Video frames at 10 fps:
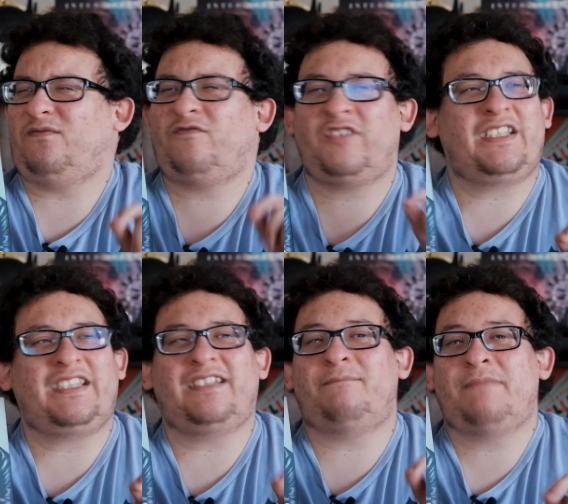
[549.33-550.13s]

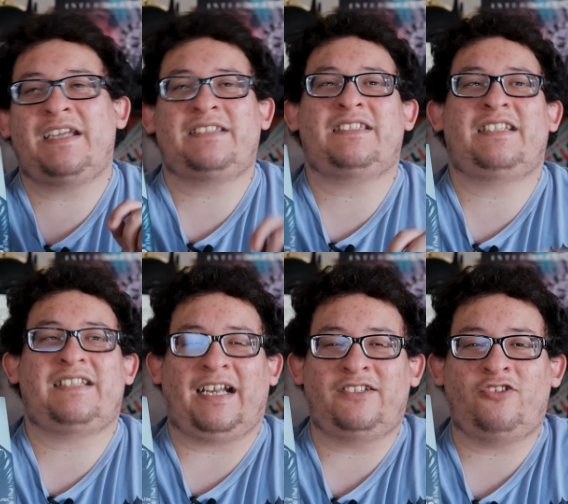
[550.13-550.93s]
freaking amazing in
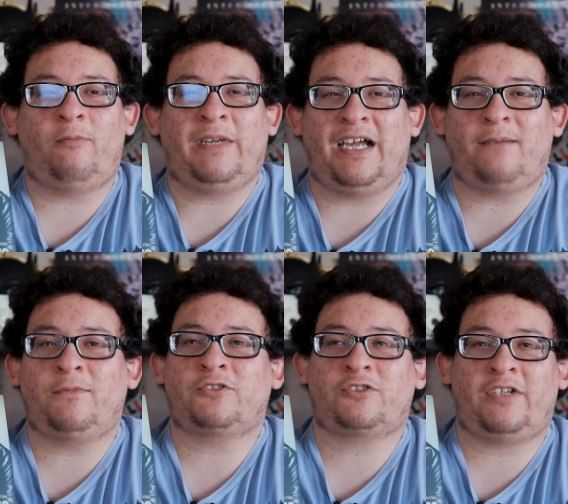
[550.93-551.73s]
that Dolby
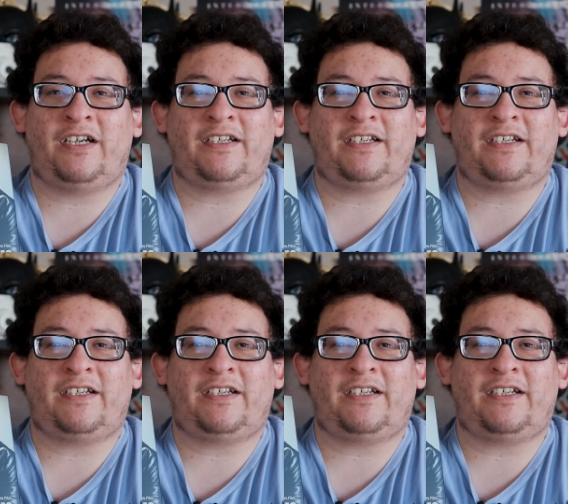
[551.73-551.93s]
Atmos track,